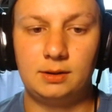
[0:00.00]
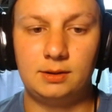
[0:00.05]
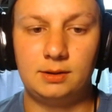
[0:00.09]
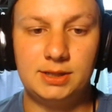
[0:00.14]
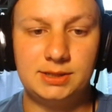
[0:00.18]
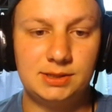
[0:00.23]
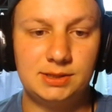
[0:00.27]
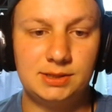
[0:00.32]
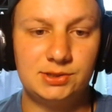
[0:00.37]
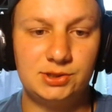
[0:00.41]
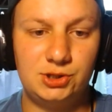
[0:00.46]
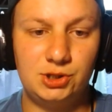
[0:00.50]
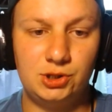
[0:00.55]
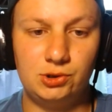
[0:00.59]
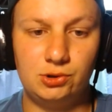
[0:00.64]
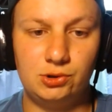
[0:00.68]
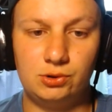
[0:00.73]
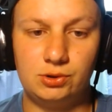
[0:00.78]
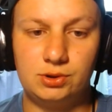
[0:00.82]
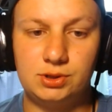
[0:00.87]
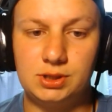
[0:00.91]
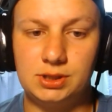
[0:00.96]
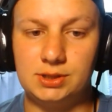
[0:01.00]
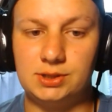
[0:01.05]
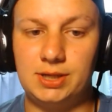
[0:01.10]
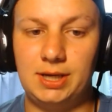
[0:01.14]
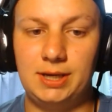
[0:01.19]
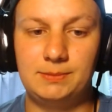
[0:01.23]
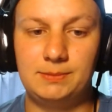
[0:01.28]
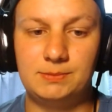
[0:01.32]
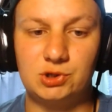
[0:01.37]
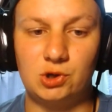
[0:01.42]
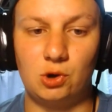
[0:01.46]
This is due to
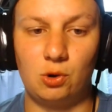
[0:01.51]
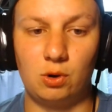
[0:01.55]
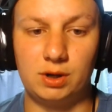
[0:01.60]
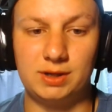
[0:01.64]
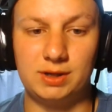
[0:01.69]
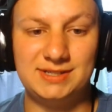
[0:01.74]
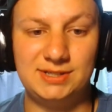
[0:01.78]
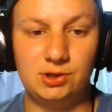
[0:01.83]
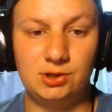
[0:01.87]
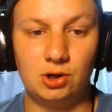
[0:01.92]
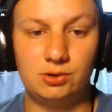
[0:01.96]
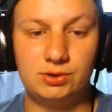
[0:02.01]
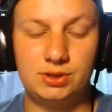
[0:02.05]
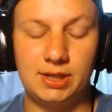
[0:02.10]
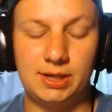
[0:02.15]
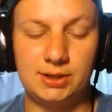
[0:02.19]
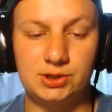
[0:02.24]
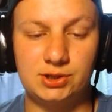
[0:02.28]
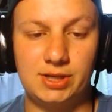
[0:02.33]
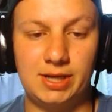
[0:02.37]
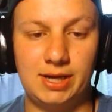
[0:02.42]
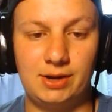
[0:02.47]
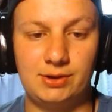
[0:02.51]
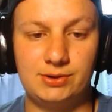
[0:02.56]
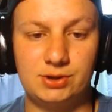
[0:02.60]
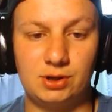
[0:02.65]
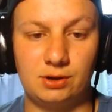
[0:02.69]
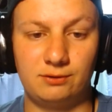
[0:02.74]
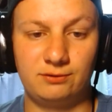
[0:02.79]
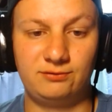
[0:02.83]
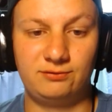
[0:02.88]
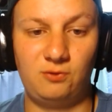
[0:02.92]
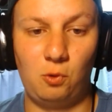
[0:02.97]
him scoring 0 touchdowns
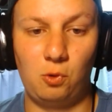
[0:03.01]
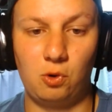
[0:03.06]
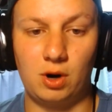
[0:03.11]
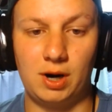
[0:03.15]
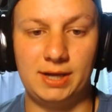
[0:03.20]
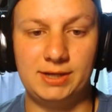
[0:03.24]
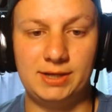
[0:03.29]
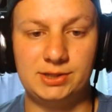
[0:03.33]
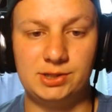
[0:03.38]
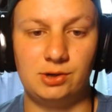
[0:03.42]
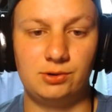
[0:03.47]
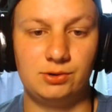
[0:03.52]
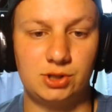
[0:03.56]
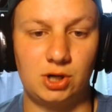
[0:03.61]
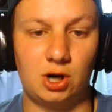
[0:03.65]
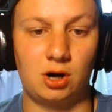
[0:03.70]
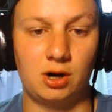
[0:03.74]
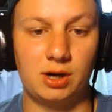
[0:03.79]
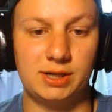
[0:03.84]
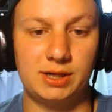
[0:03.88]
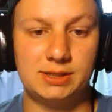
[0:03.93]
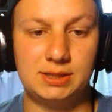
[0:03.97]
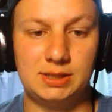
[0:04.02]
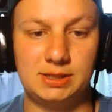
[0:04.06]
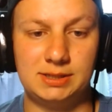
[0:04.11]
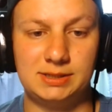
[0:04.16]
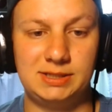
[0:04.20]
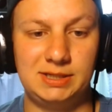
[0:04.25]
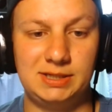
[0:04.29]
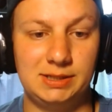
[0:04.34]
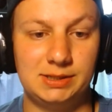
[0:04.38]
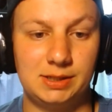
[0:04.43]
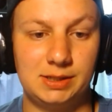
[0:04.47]
on 4 end zone targets
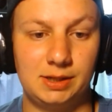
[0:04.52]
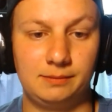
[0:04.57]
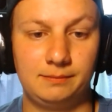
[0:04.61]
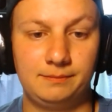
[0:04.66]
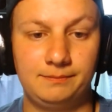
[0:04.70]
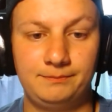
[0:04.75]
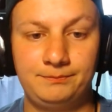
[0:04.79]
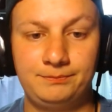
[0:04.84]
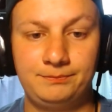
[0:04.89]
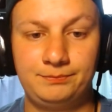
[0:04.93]
this season.